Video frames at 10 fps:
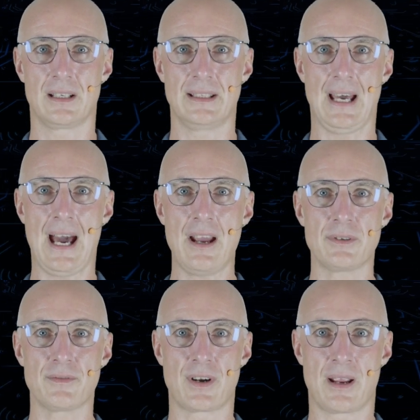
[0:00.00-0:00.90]
The
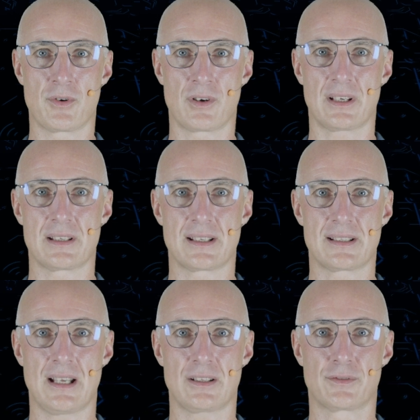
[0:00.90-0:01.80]
IoT framework is a
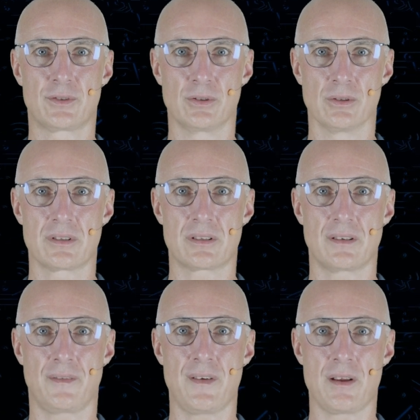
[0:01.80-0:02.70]
set of tools,
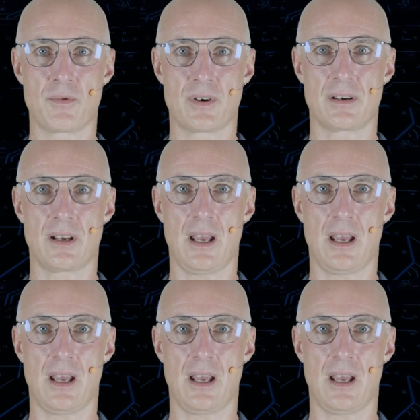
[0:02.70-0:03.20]
firmware,